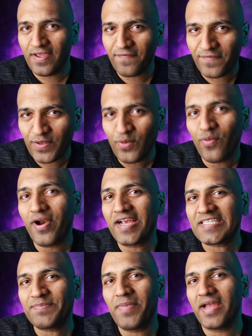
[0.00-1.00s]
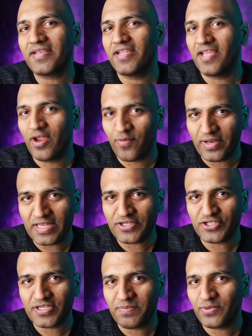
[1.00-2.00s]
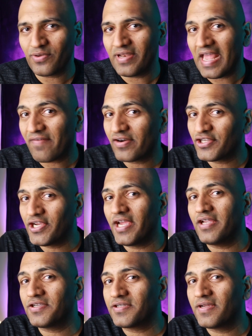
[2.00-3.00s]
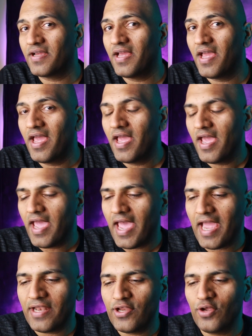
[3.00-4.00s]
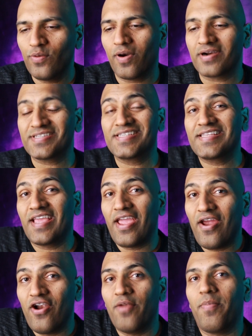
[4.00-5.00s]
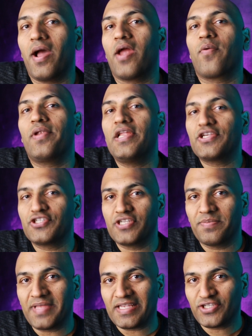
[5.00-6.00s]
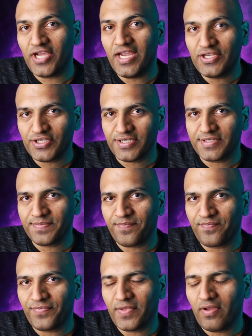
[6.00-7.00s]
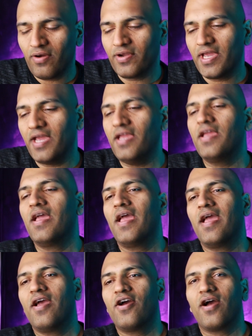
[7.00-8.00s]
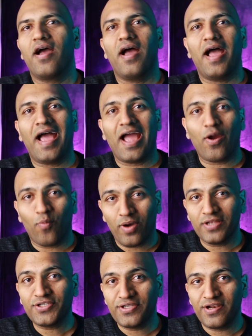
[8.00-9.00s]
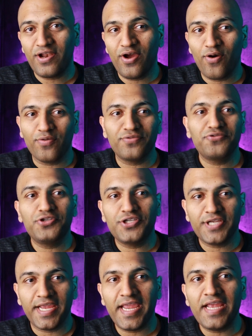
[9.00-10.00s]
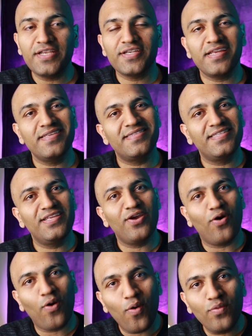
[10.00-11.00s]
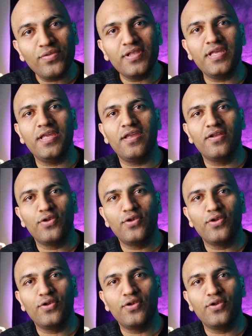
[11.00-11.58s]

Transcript: If you were expecting a relationship to never change and you are scared by a relationship that changes, okay, I want you to know change is the only